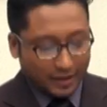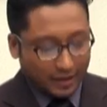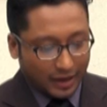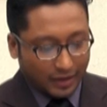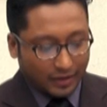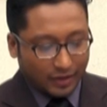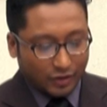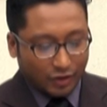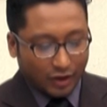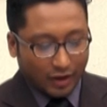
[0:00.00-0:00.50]

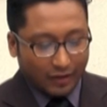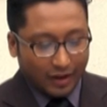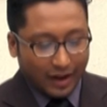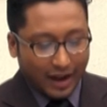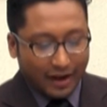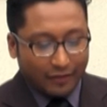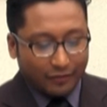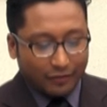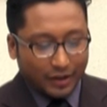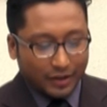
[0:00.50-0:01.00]
Director General
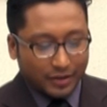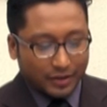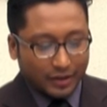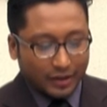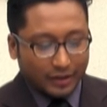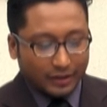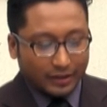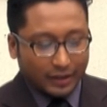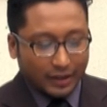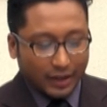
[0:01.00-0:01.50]
and
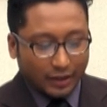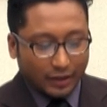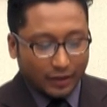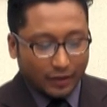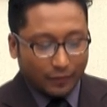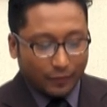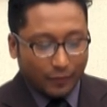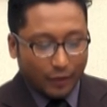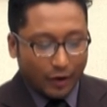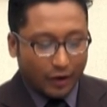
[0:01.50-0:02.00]
Regional
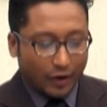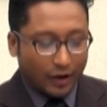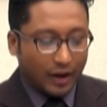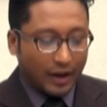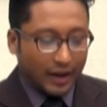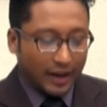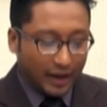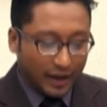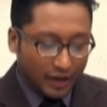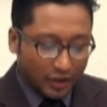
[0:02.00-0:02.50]
Director for
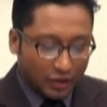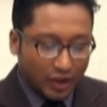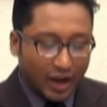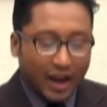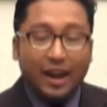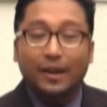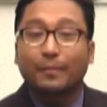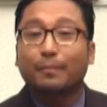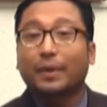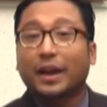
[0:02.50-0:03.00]

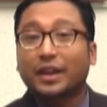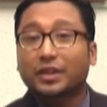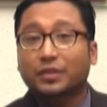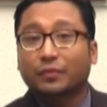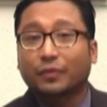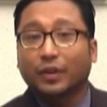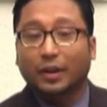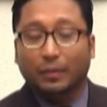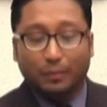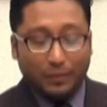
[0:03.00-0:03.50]
Asia and
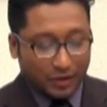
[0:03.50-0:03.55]
Pacific,